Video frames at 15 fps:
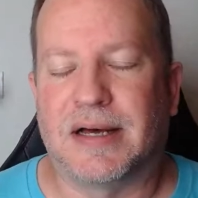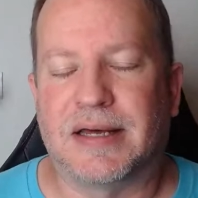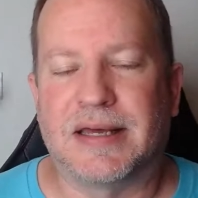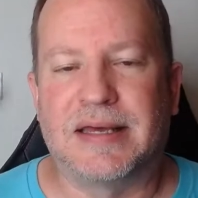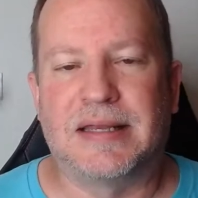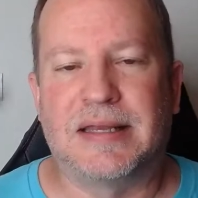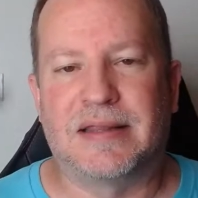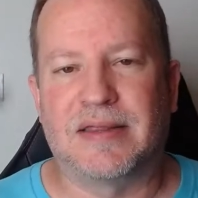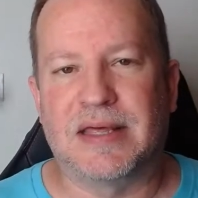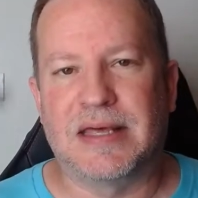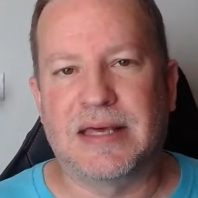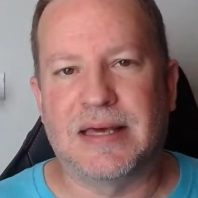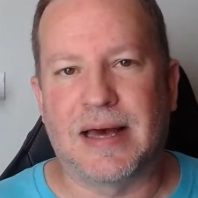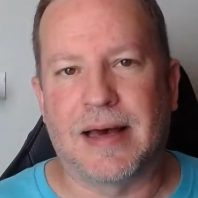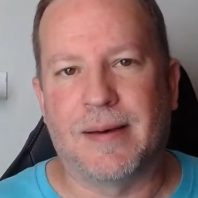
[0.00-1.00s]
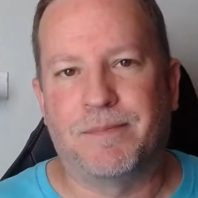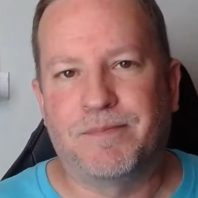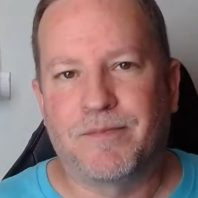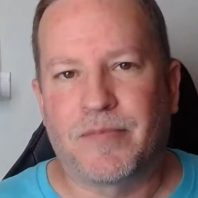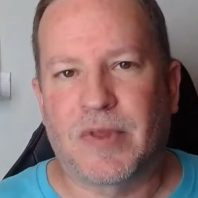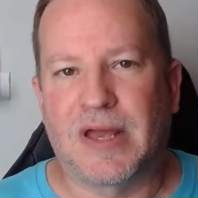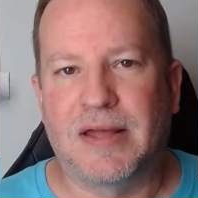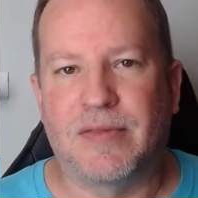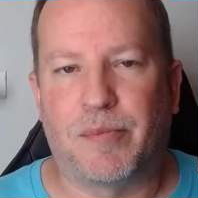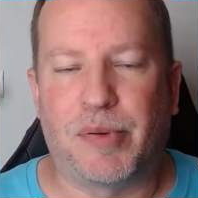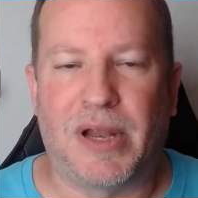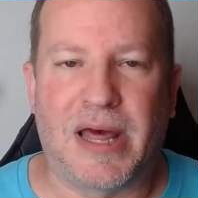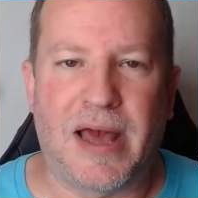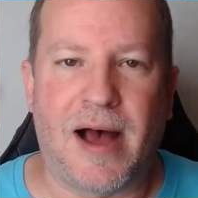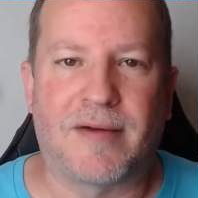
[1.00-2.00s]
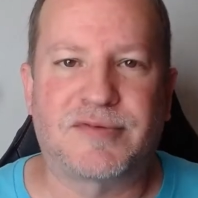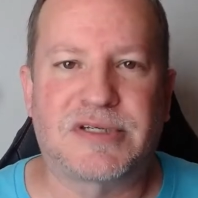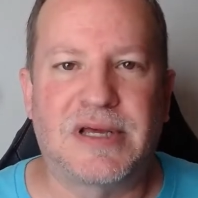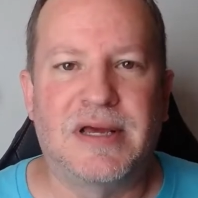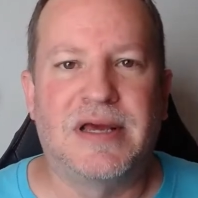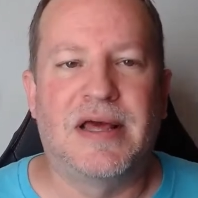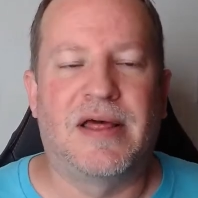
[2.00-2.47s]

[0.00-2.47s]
in the playoffs.